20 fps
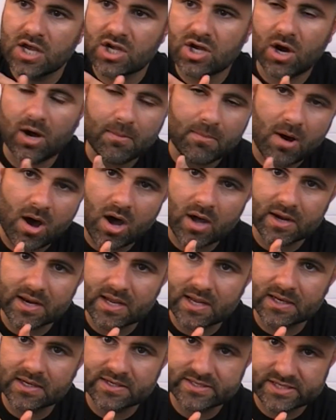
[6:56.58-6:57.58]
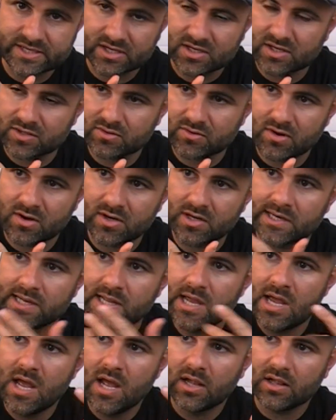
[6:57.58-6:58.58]
Come On In is a good
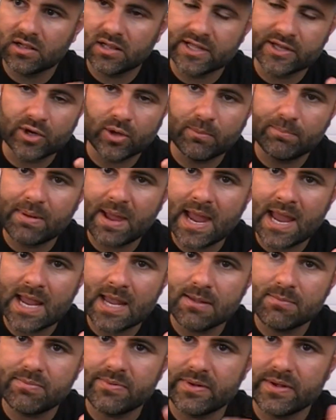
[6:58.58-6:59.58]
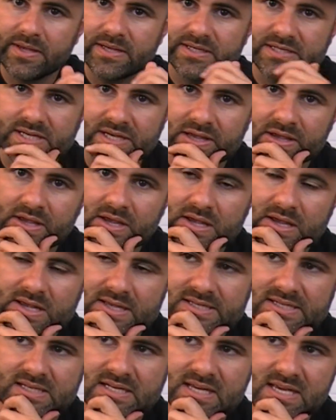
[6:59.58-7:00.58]
one. Little Babe is
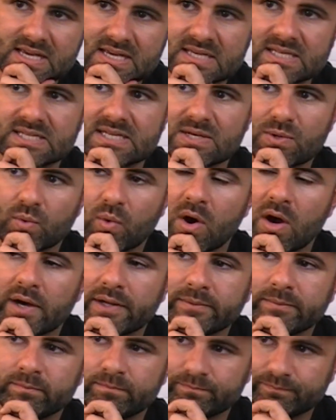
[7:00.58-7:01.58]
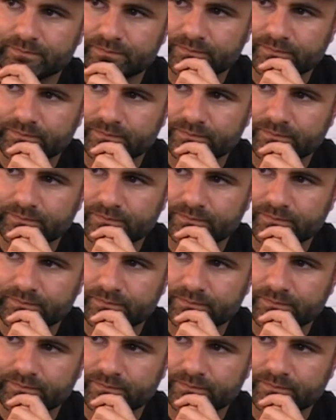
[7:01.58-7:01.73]
an easy one.